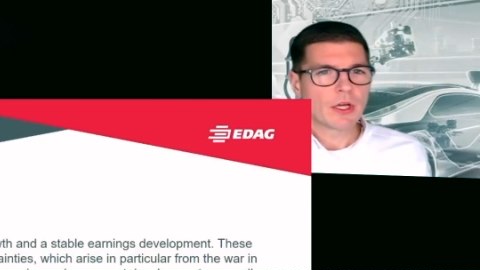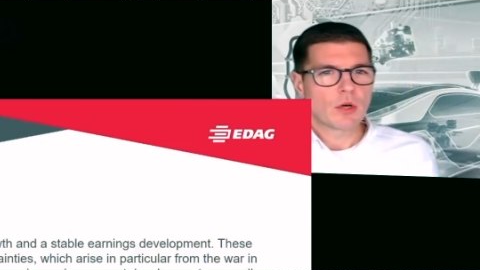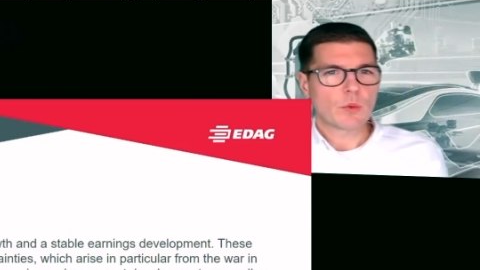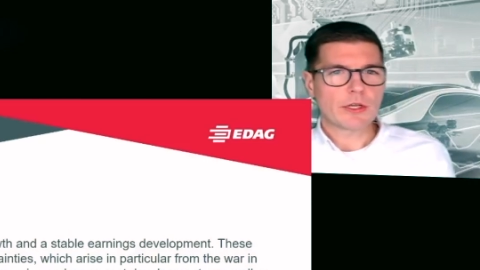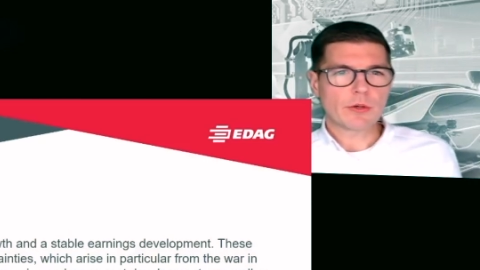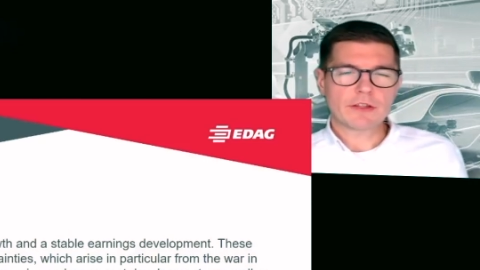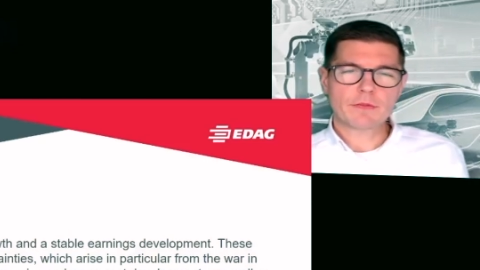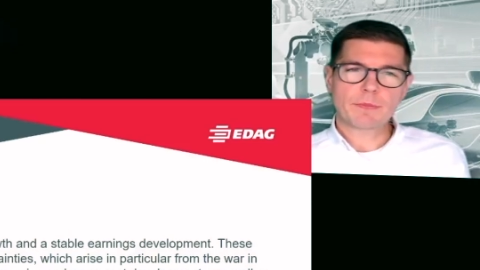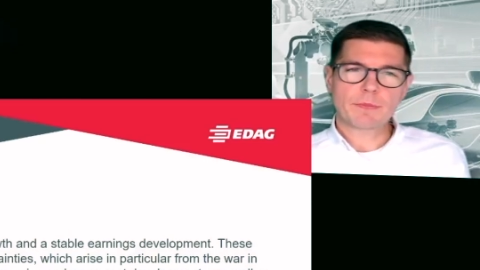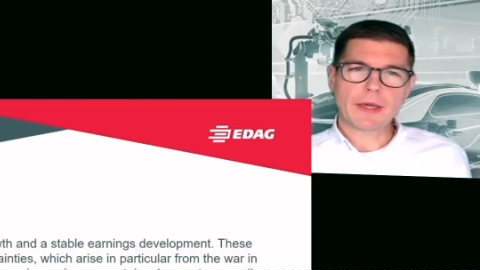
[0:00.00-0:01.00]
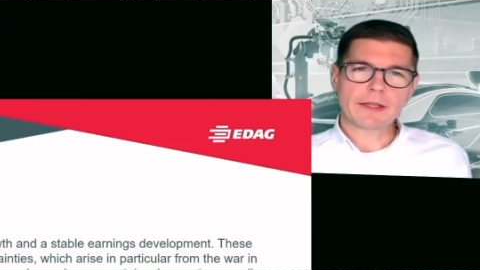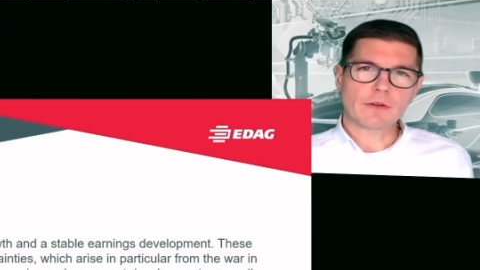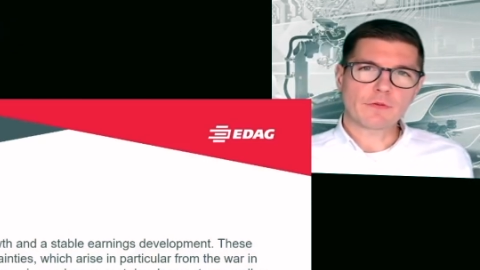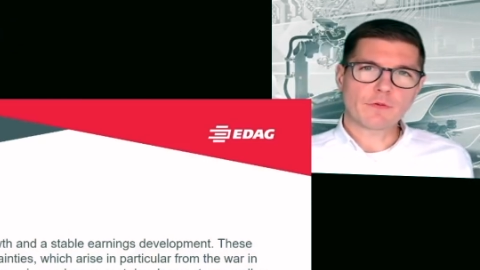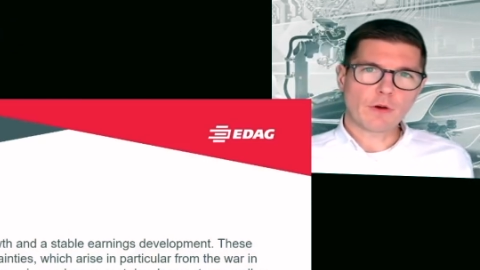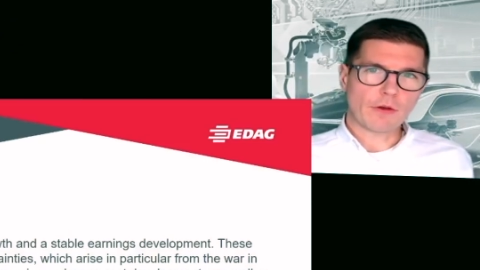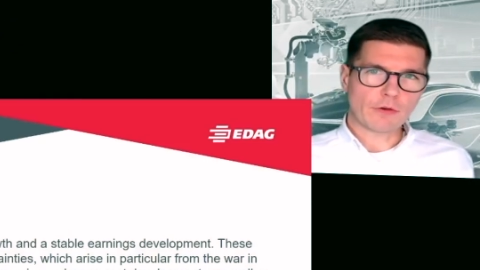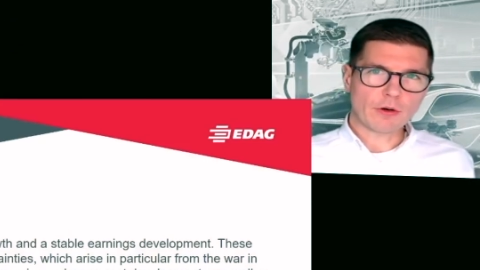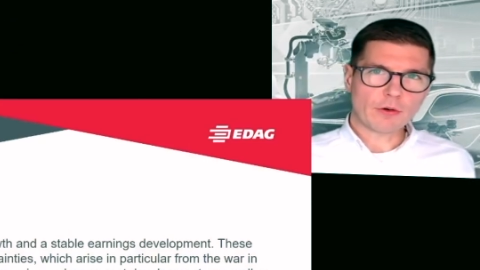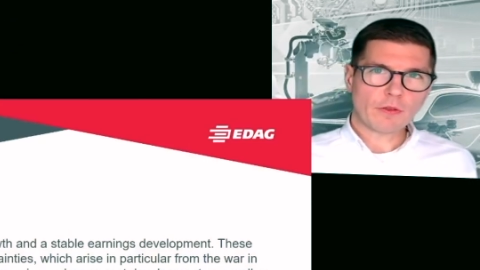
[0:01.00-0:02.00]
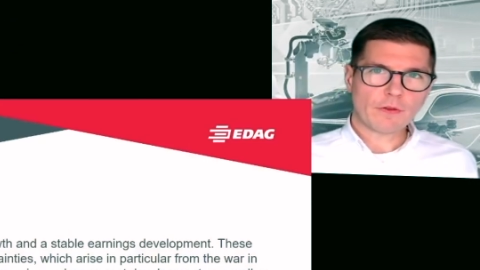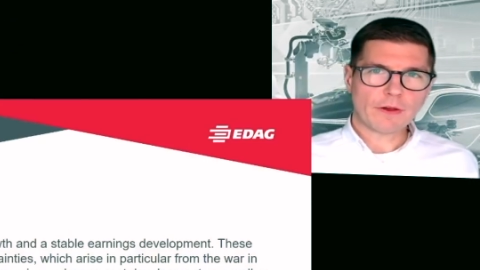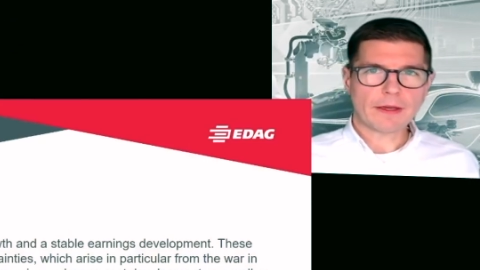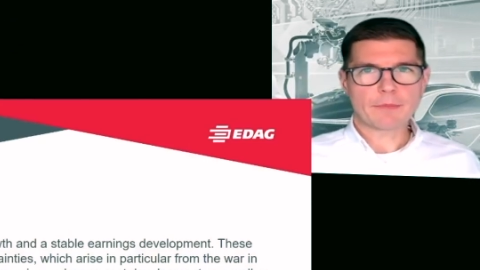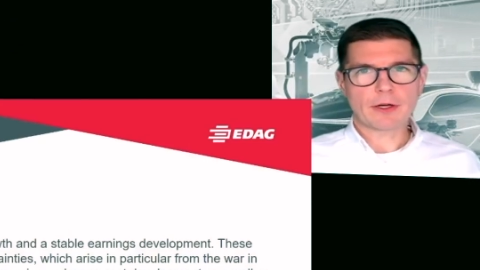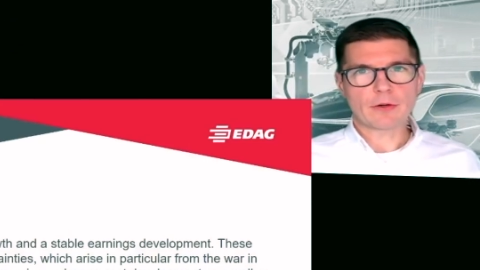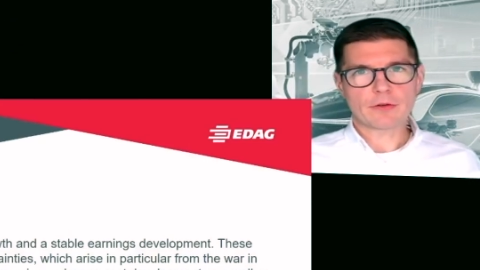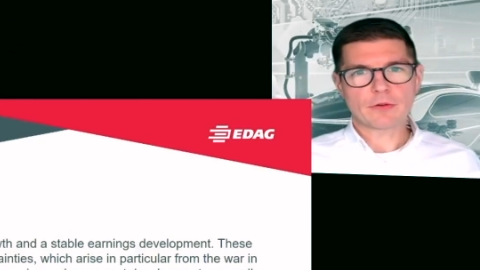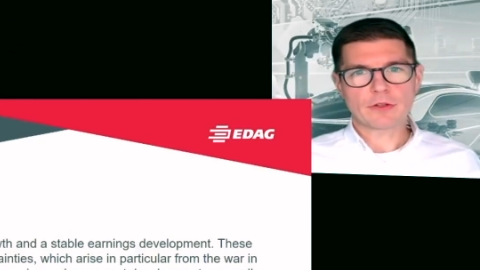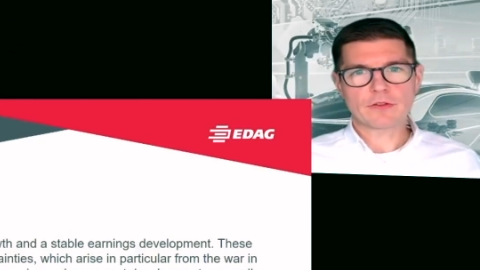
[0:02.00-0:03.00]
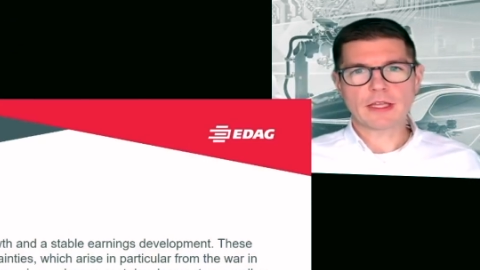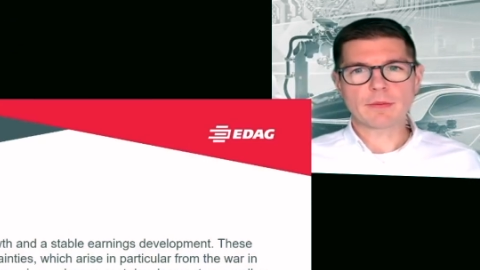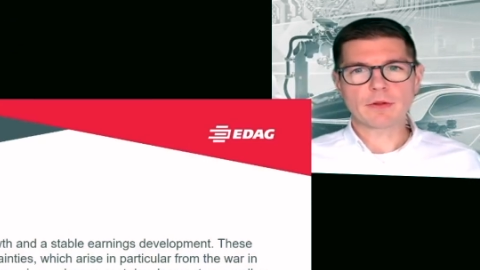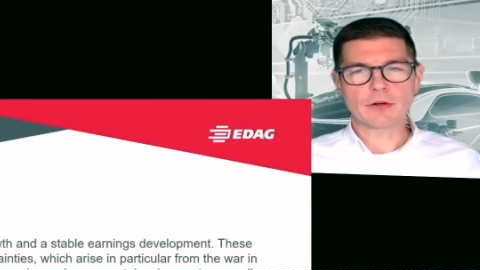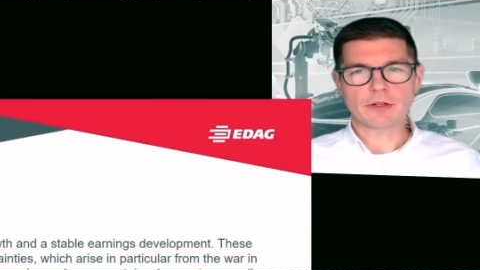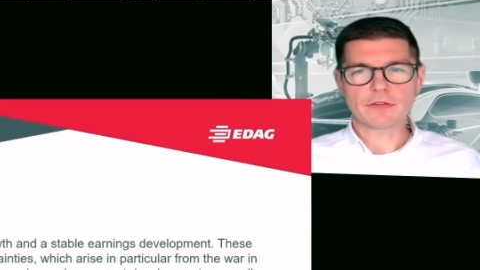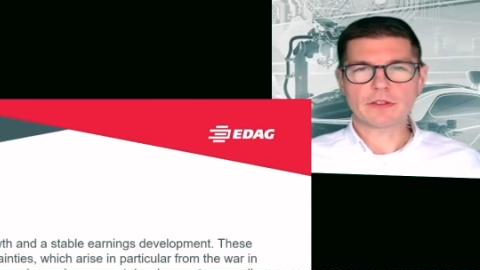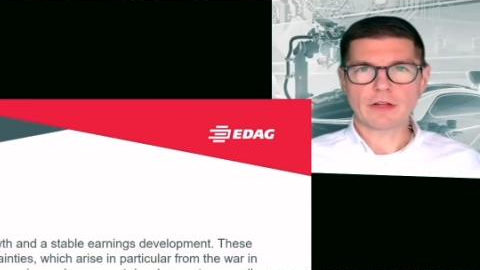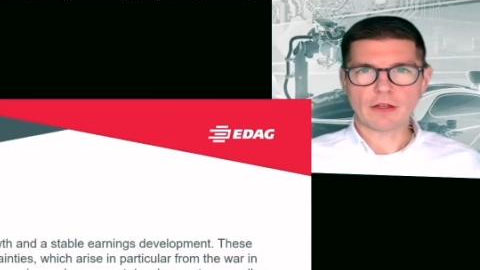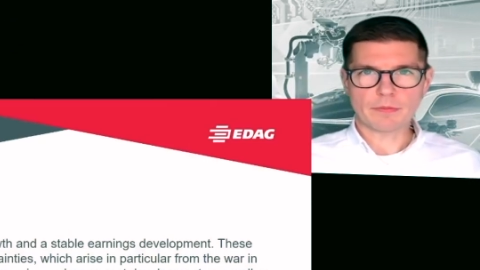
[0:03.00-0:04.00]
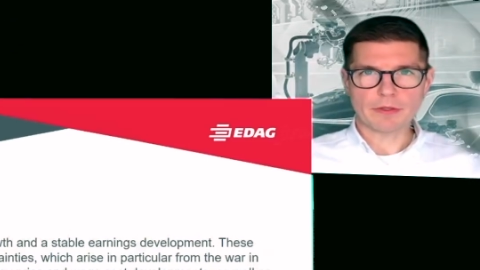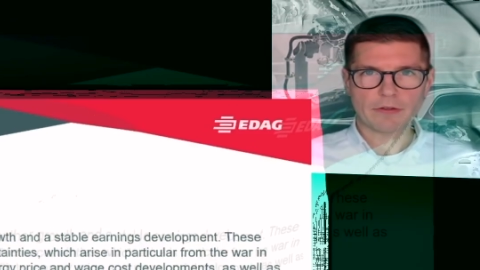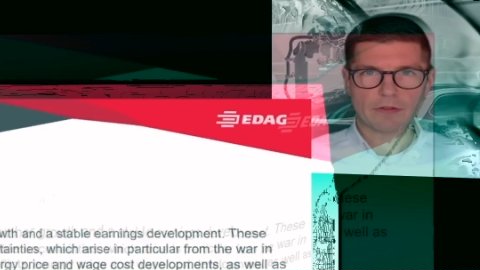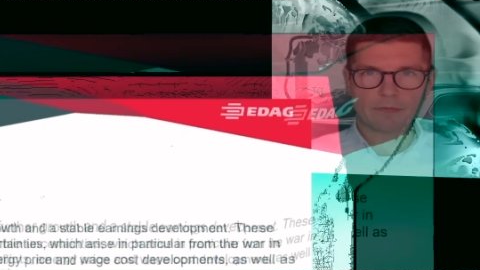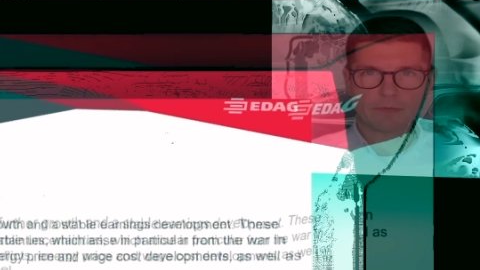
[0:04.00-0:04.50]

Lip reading: we do expect a further growth, but also a stable earnings development.